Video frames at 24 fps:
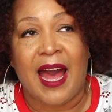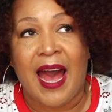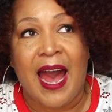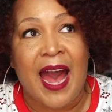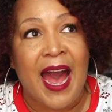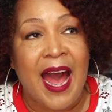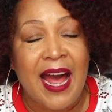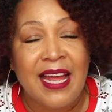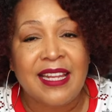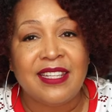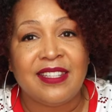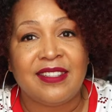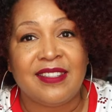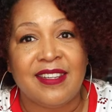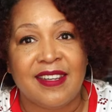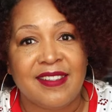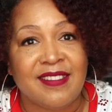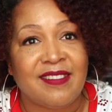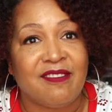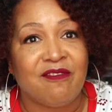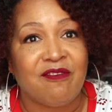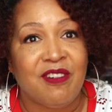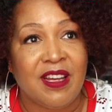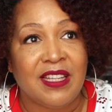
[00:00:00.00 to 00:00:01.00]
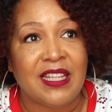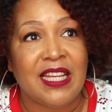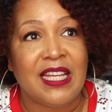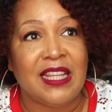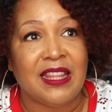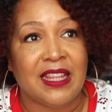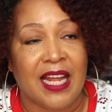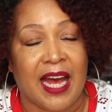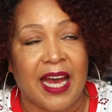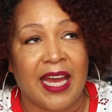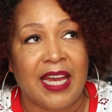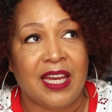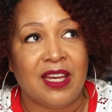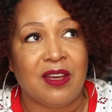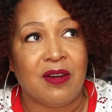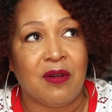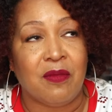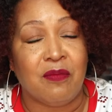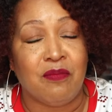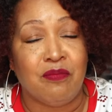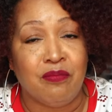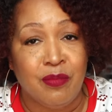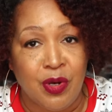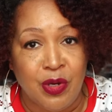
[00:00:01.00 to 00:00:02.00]
I just really like
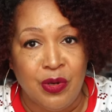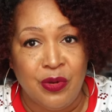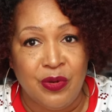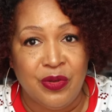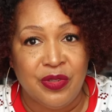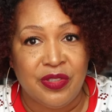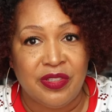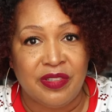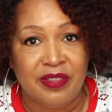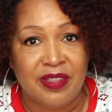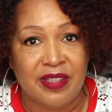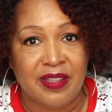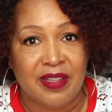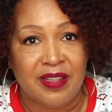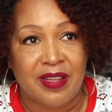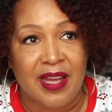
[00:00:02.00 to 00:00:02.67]
mousse